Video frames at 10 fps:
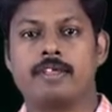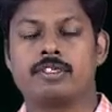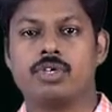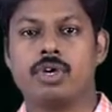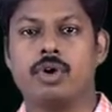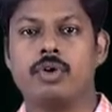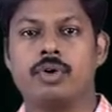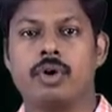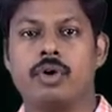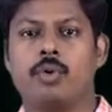So
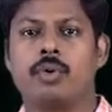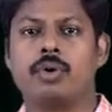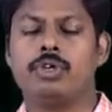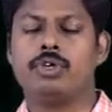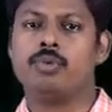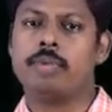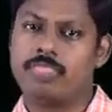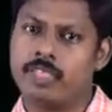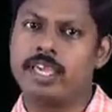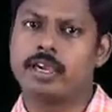you may
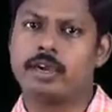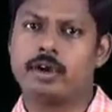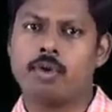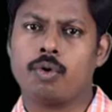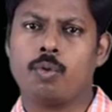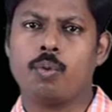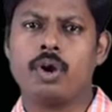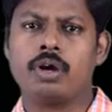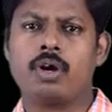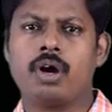think,
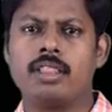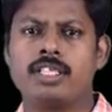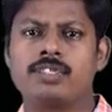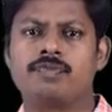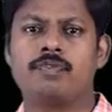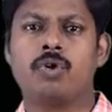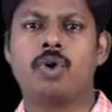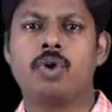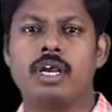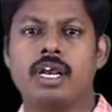what all these
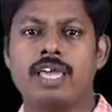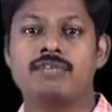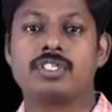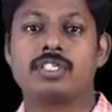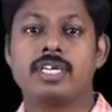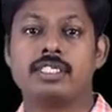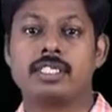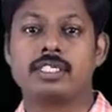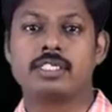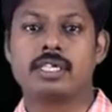4 life
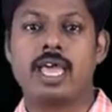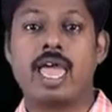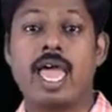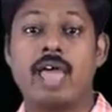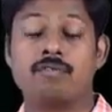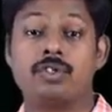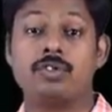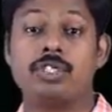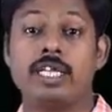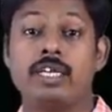stages have
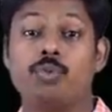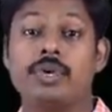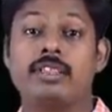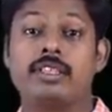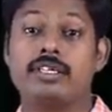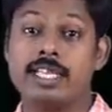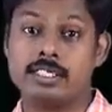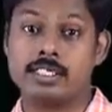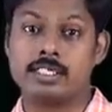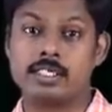to deal with the
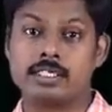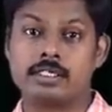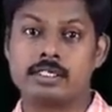tenses?